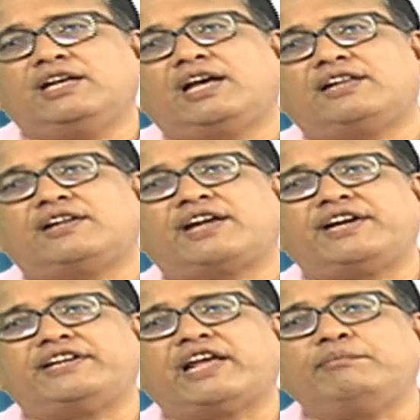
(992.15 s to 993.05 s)
at the right
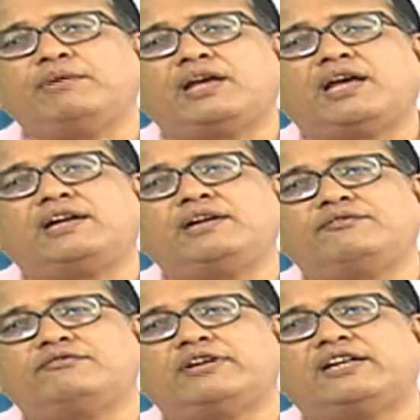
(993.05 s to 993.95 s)
time and
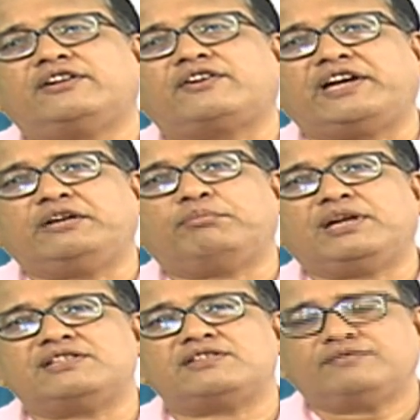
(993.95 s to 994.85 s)
at the right place.